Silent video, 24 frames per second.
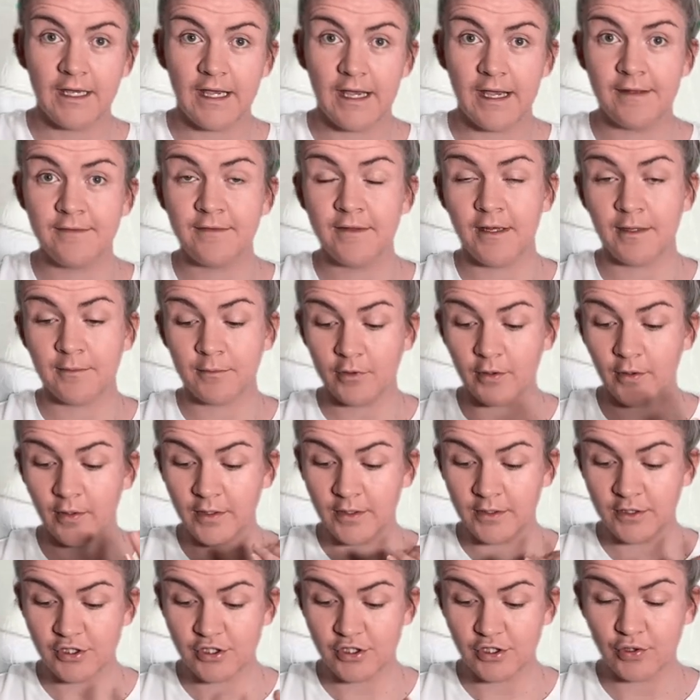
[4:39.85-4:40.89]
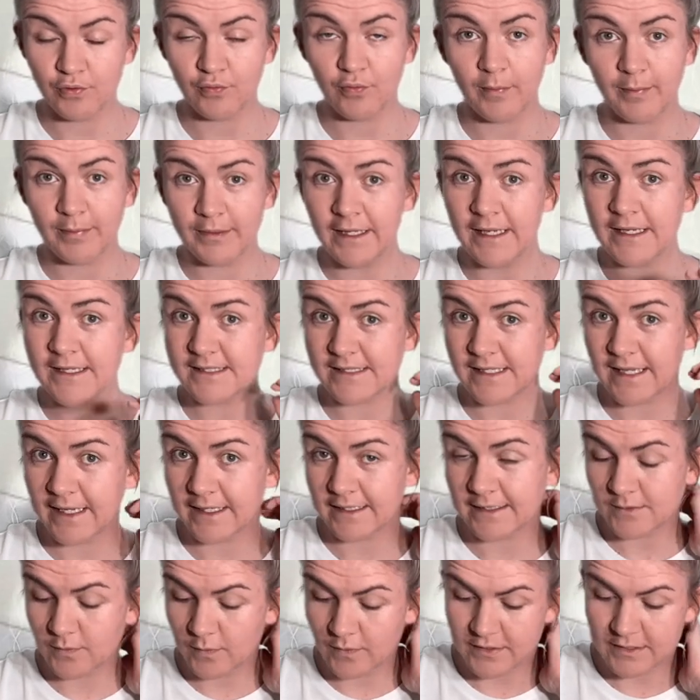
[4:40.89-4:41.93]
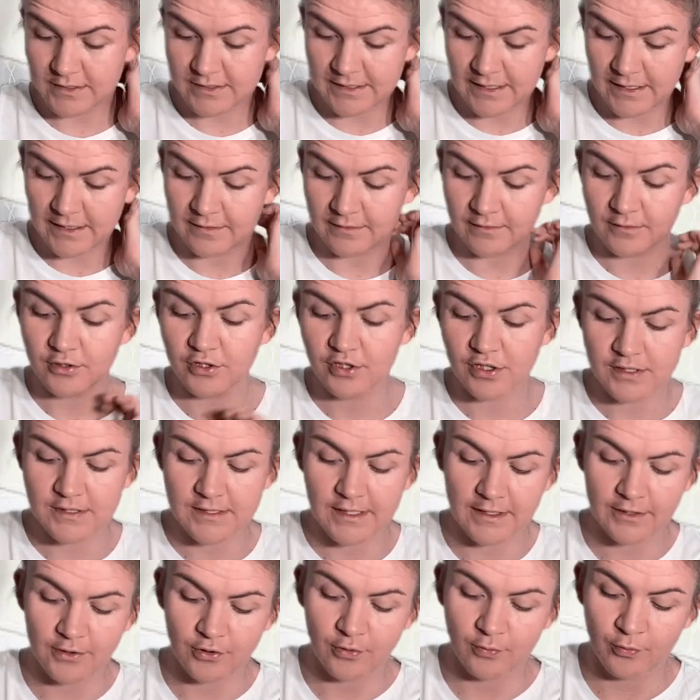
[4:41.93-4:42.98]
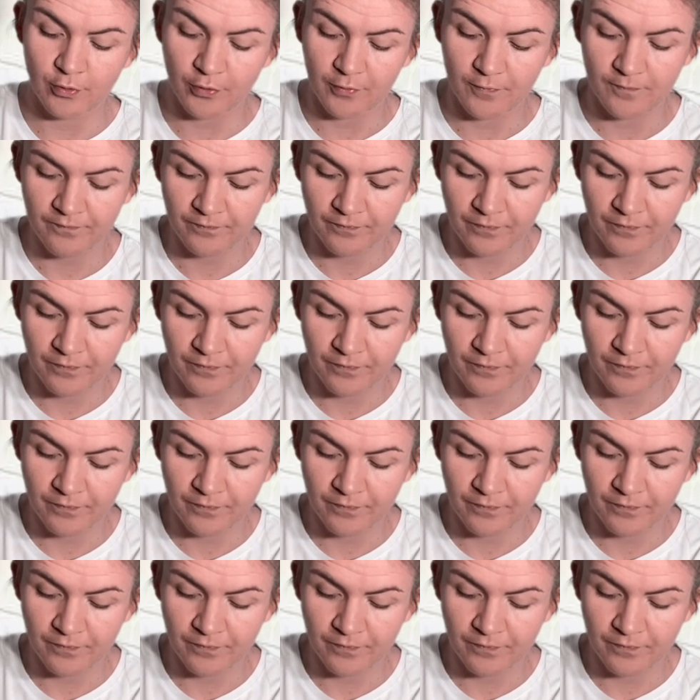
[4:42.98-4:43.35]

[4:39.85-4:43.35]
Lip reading: And then I'm going to replace x with 10, just like normal.